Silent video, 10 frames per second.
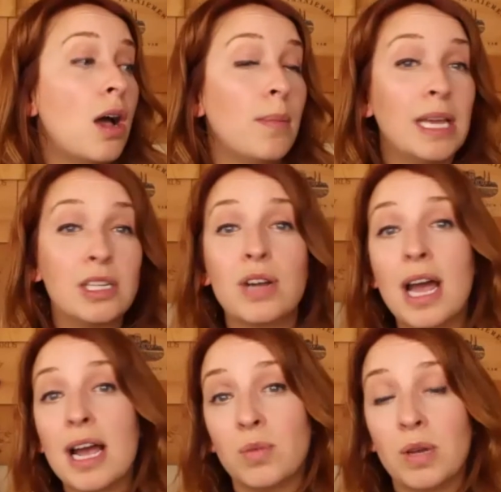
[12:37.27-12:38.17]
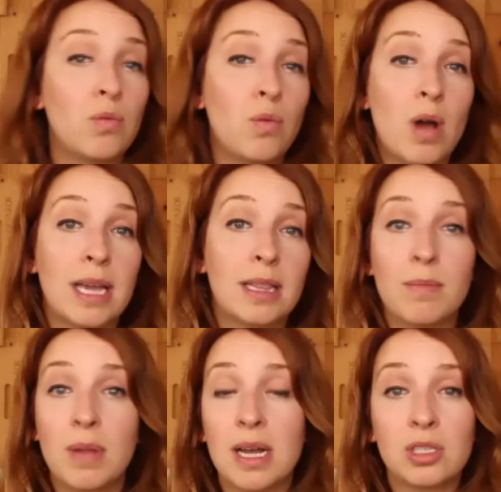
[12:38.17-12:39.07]
interact with the wine, the
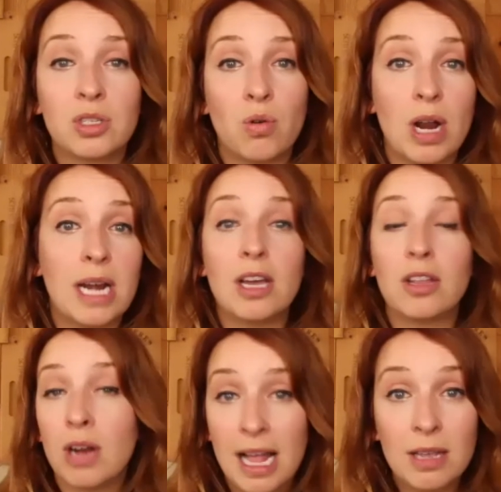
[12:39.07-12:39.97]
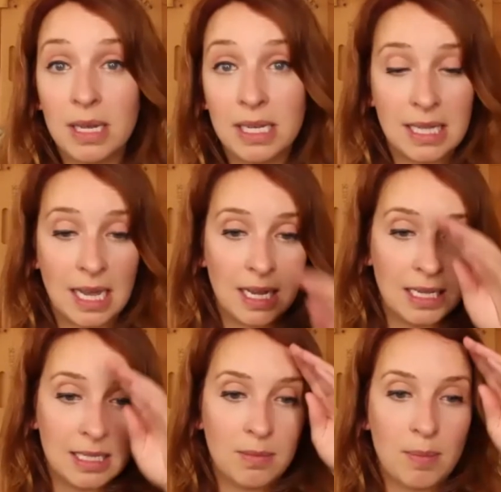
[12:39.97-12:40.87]
must, or any other element that
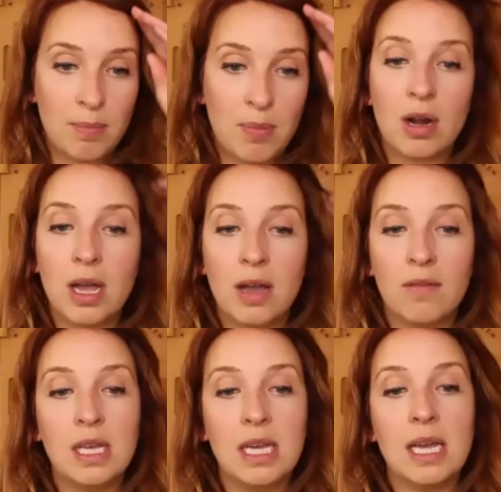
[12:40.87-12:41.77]
is part of the